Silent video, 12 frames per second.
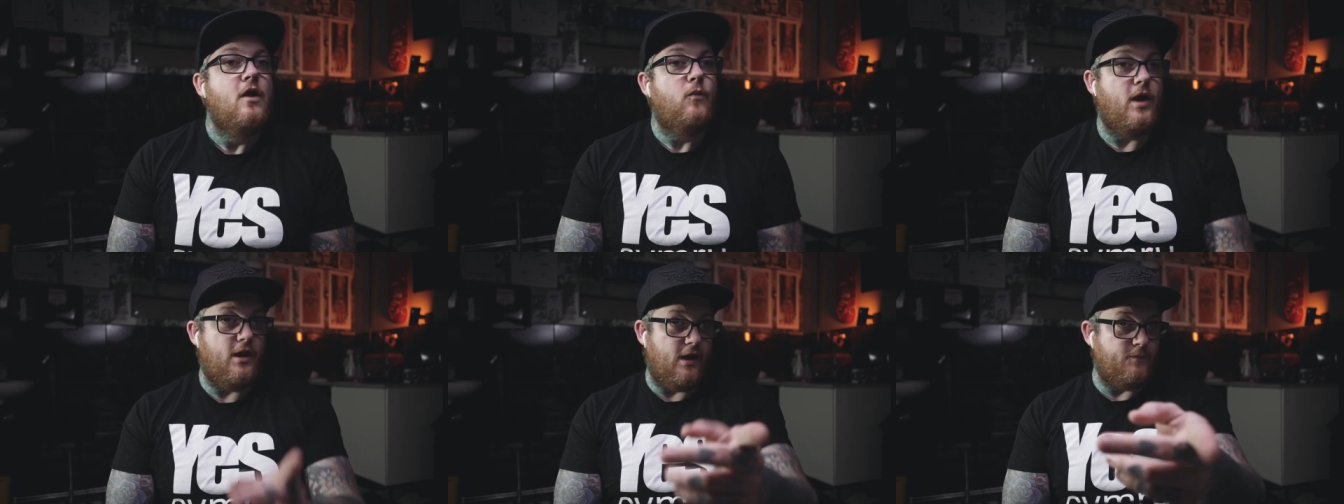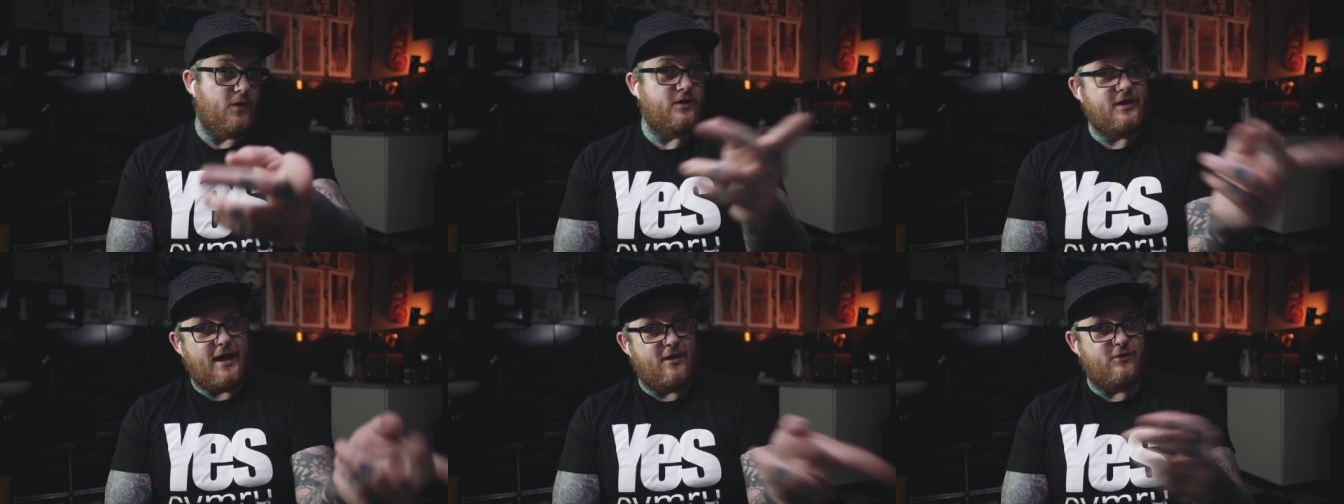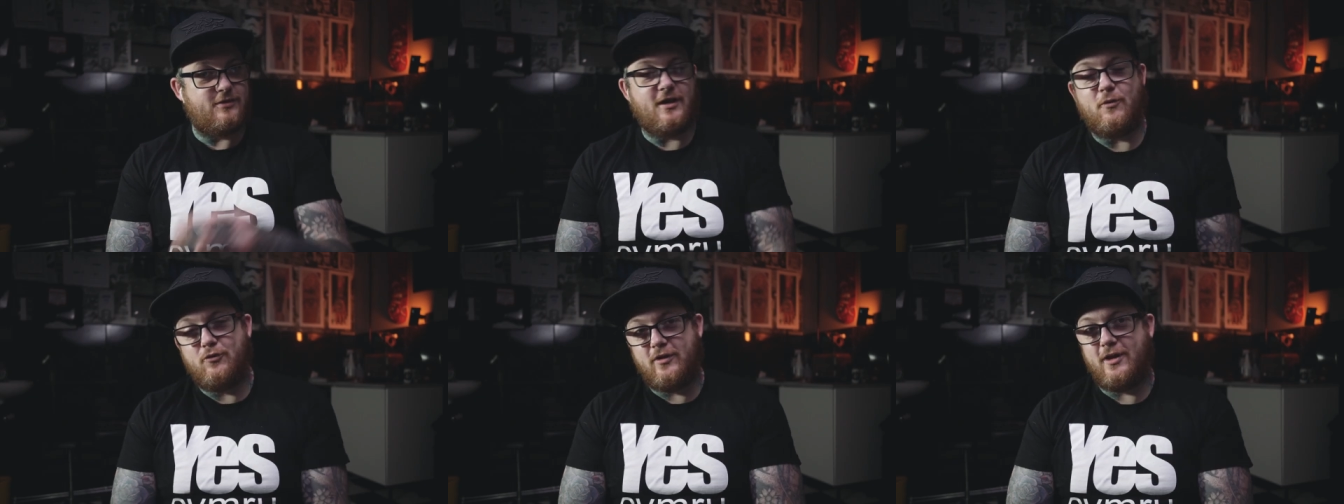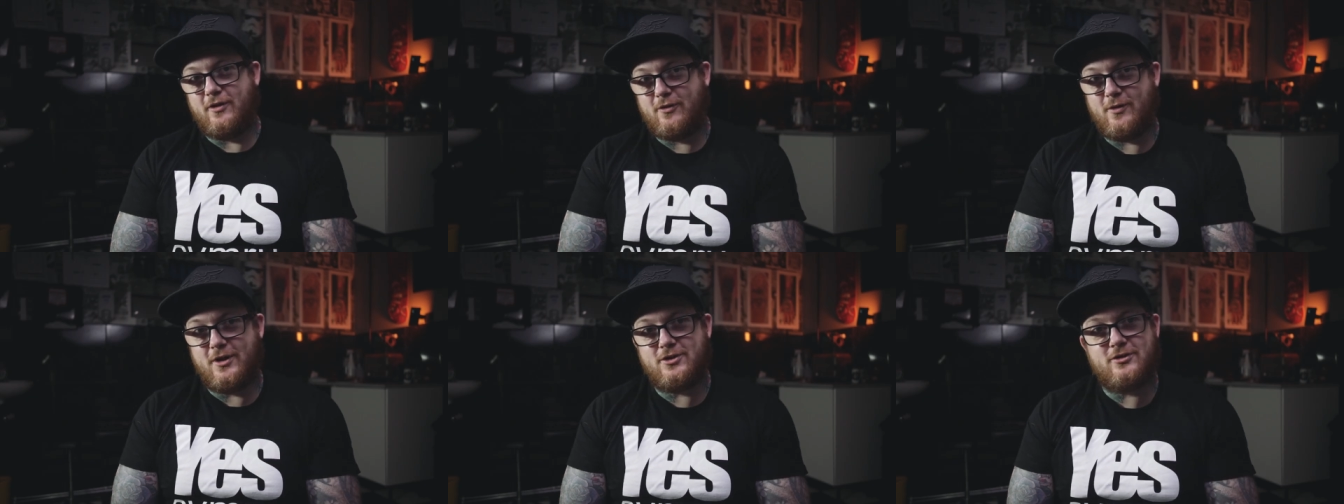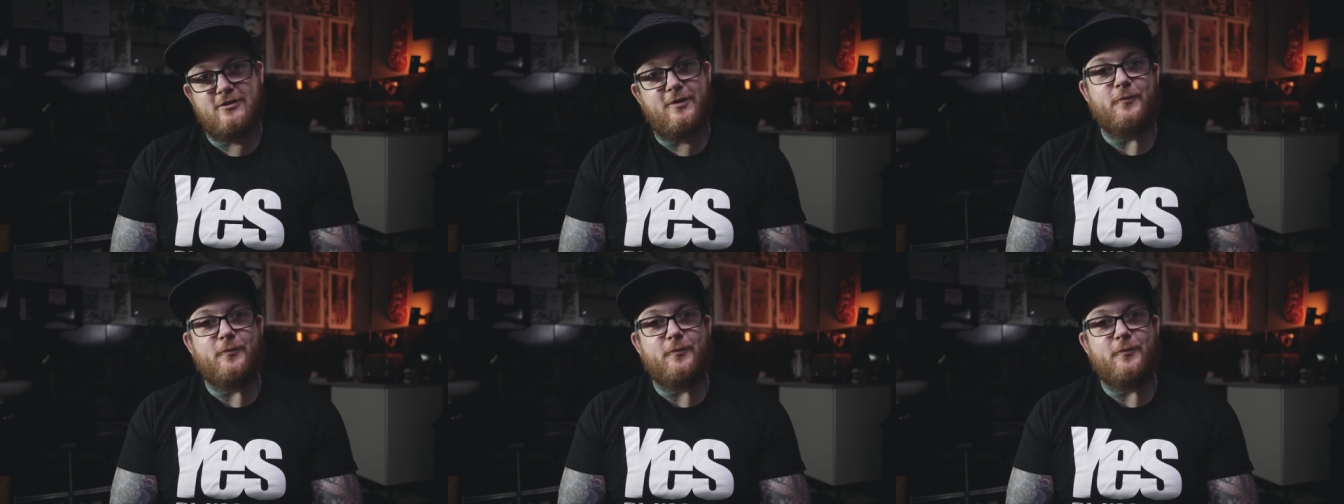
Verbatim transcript: Well, I'm about to get on to that with another question.